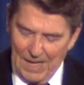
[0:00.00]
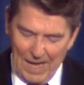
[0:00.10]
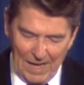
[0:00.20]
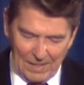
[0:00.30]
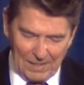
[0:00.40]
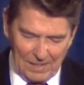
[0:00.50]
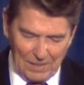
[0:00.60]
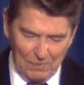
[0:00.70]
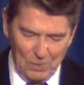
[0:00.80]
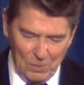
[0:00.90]
And
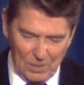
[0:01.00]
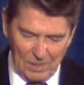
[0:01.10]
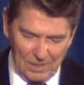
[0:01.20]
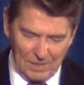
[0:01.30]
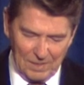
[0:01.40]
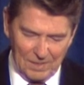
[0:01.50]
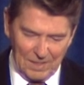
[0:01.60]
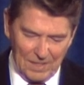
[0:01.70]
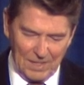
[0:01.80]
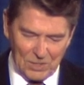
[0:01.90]
the vote
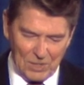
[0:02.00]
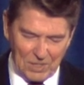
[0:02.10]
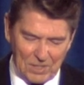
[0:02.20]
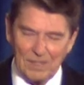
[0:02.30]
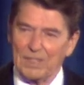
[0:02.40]
has just